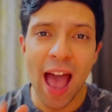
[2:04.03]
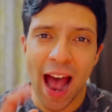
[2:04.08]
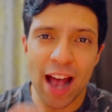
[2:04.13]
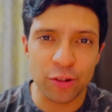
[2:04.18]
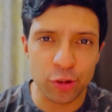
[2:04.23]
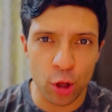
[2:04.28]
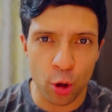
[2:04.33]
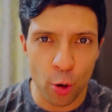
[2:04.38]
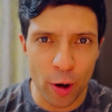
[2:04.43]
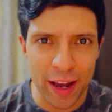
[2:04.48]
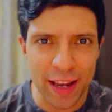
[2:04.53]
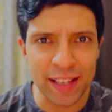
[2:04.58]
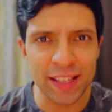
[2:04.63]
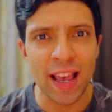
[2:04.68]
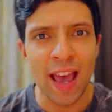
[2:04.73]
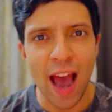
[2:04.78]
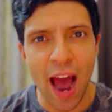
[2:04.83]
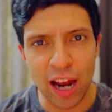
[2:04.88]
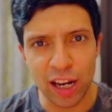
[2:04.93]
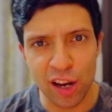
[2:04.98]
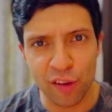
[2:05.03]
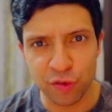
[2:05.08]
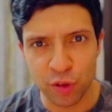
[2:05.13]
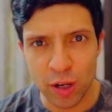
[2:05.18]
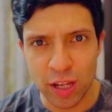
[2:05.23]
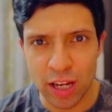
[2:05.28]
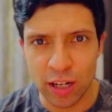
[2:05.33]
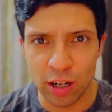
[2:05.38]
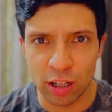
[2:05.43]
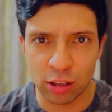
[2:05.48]
As always, I'd love to
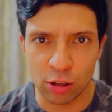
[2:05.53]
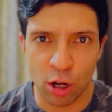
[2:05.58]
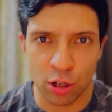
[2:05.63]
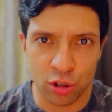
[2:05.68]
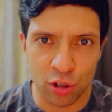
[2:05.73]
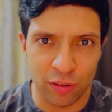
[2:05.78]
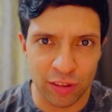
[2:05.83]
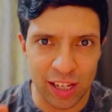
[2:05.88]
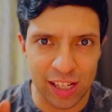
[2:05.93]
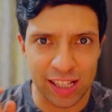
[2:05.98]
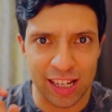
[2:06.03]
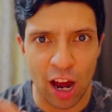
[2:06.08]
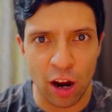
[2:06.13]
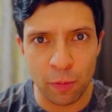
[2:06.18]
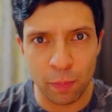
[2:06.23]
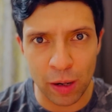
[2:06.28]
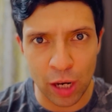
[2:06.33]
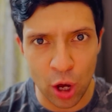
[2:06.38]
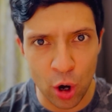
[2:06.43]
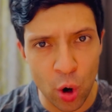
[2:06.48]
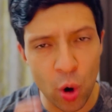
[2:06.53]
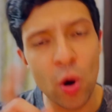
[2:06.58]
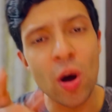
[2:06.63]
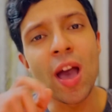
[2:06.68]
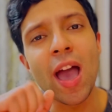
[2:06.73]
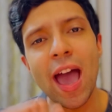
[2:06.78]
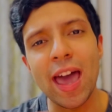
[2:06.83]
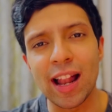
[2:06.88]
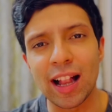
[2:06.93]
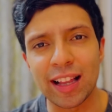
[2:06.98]
hear your thoughts on this down below,
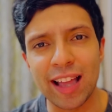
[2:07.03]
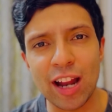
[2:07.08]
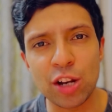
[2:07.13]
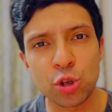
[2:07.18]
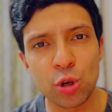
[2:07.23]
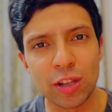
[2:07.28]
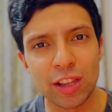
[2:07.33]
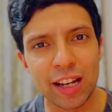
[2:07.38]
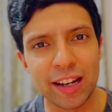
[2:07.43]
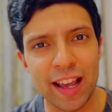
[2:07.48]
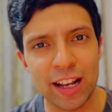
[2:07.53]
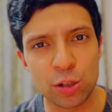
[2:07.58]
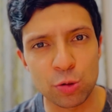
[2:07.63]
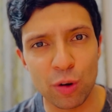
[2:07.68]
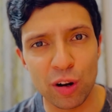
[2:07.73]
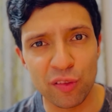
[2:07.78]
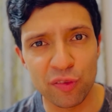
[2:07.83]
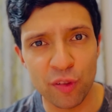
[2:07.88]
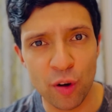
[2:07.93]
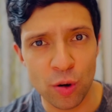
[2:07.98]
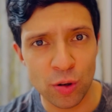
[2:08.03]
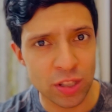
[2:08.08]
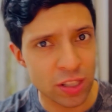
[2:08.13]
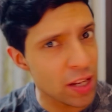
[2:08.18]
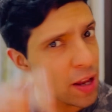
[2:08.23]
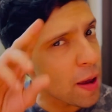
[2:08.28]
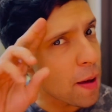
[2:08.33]
and I'll catch you in the next one, folks.